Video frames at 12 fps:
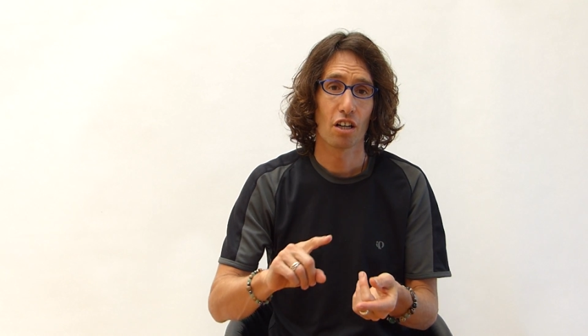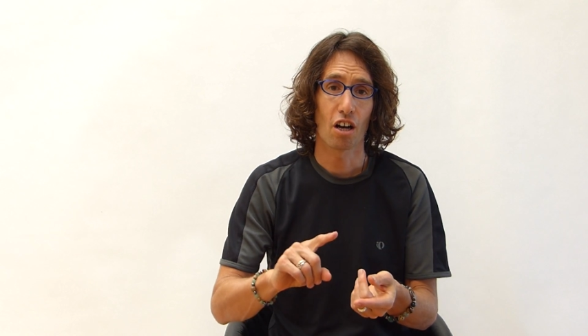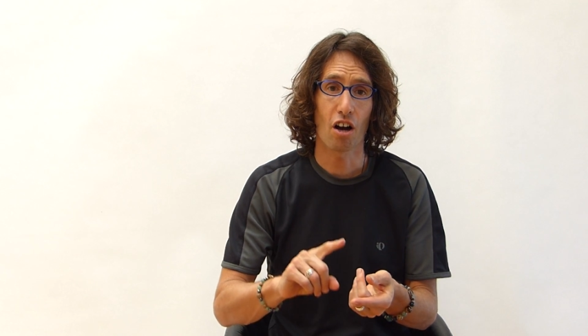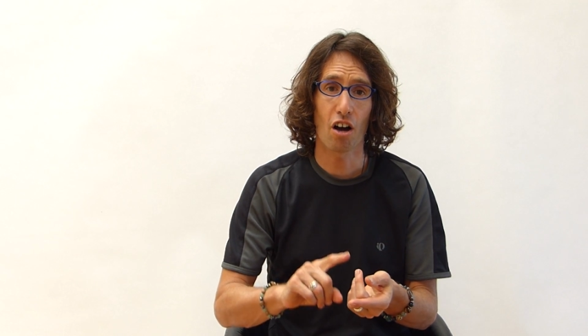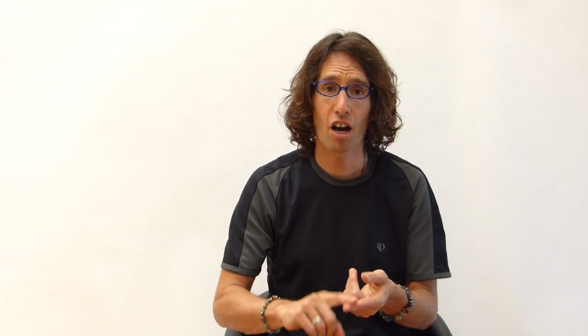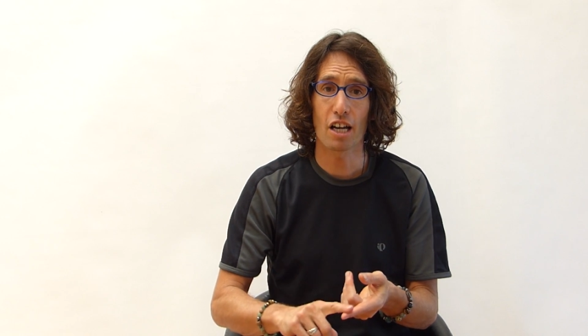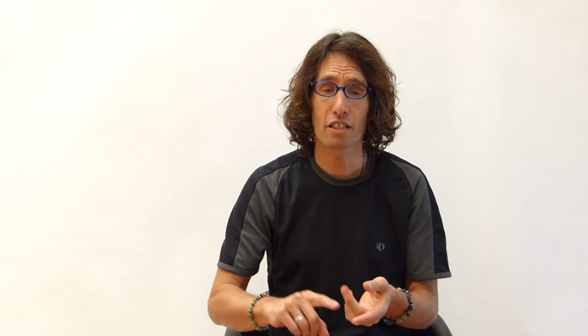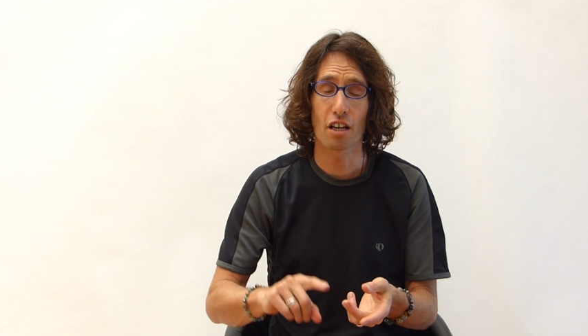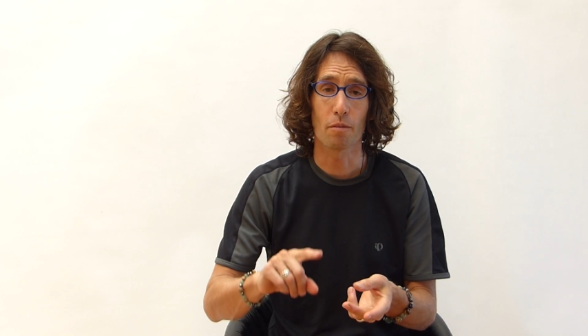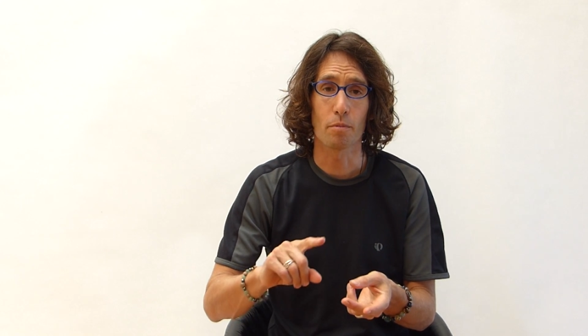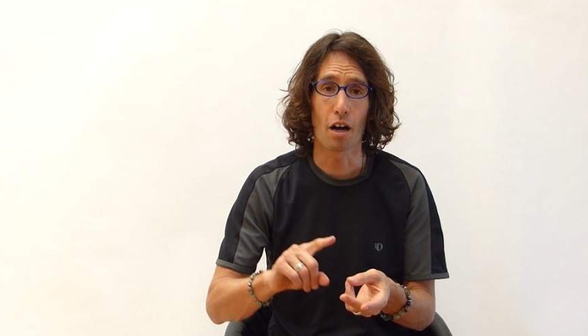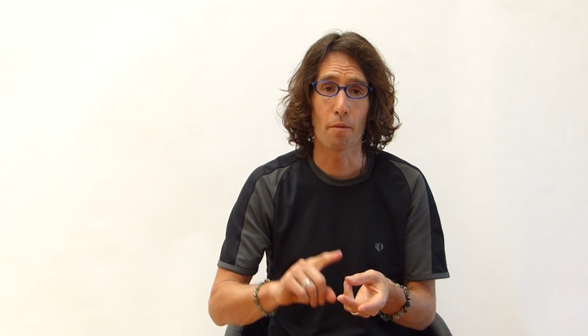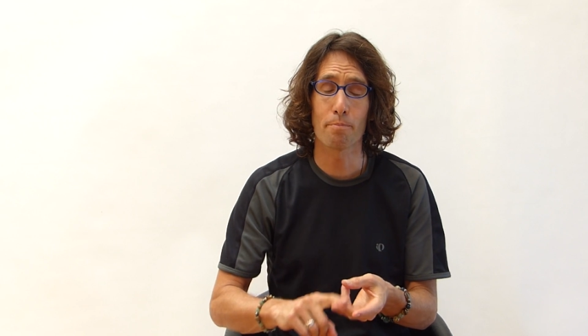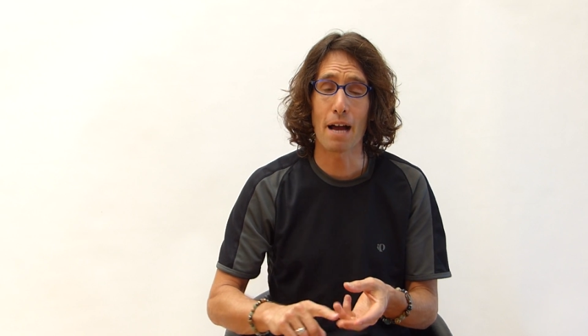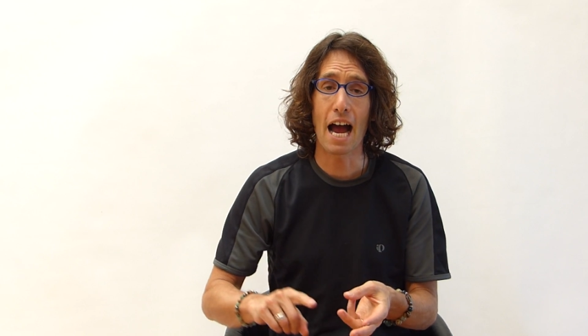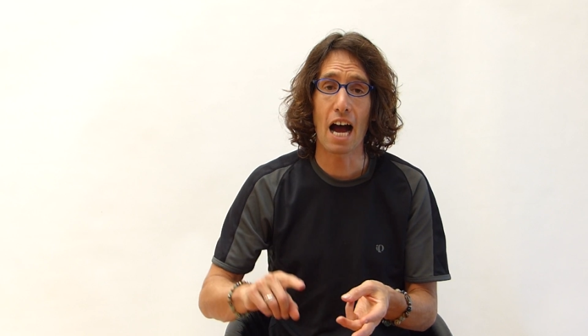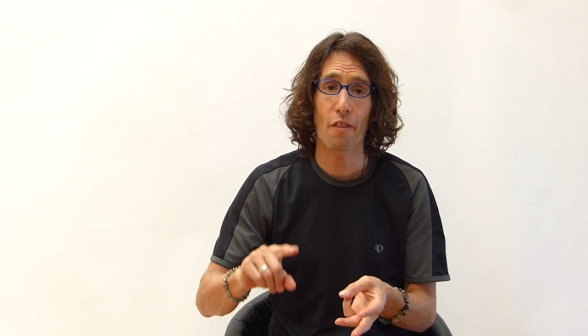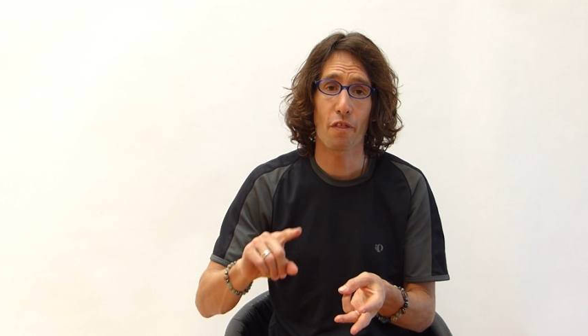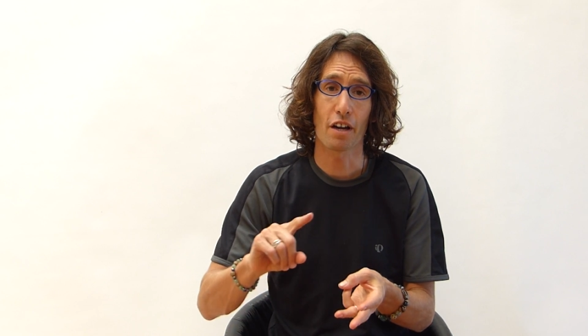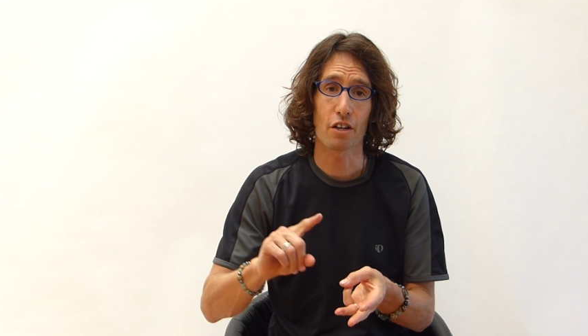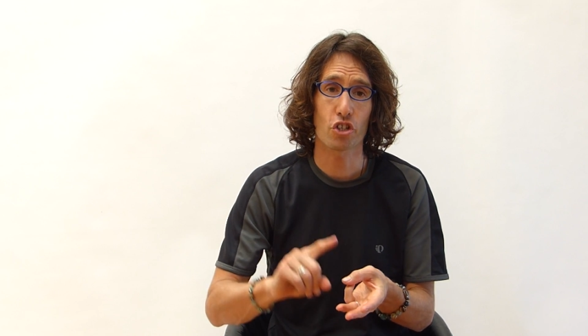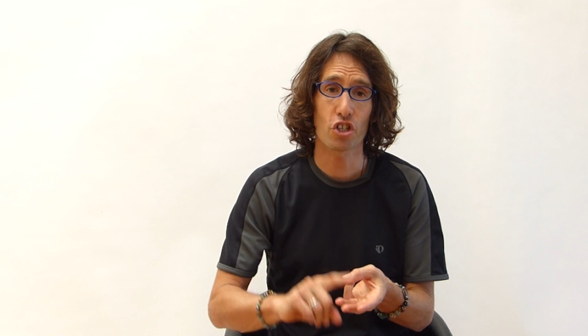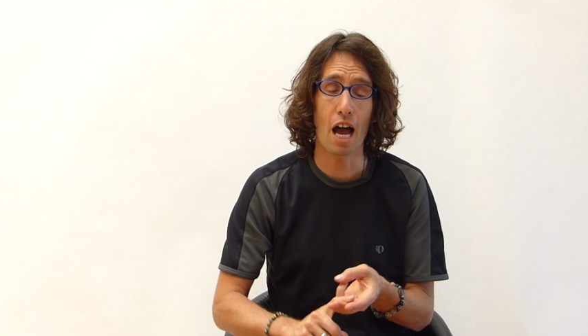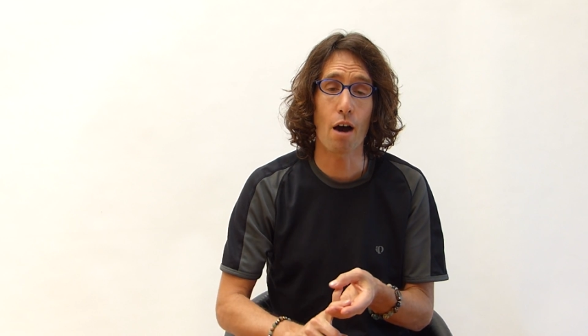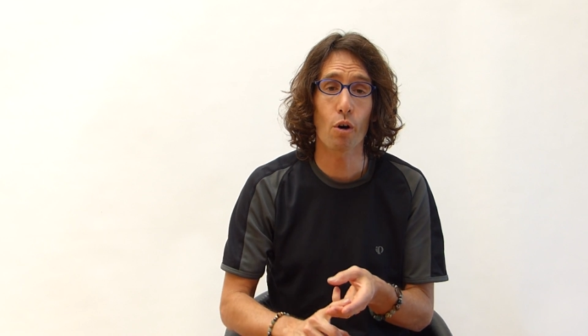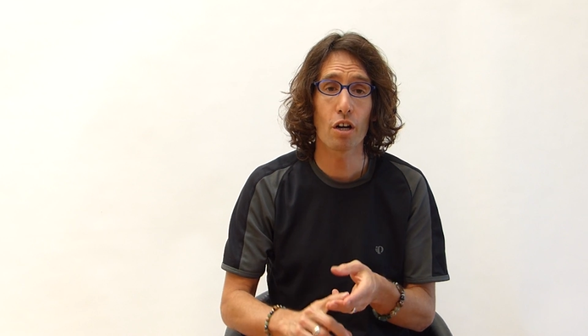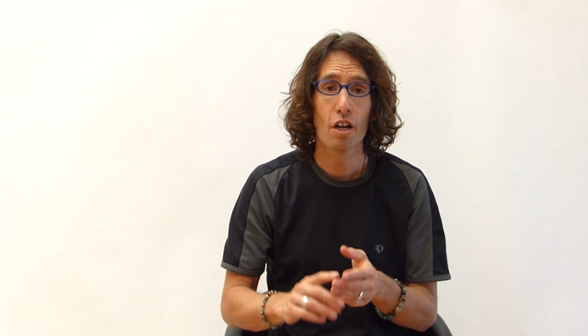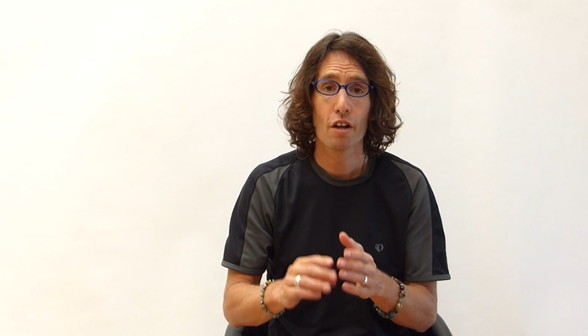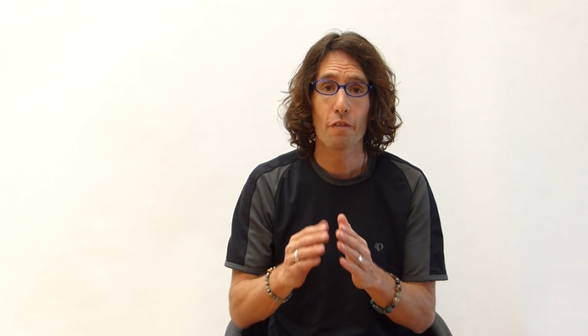A hot tub, a bath, a shower.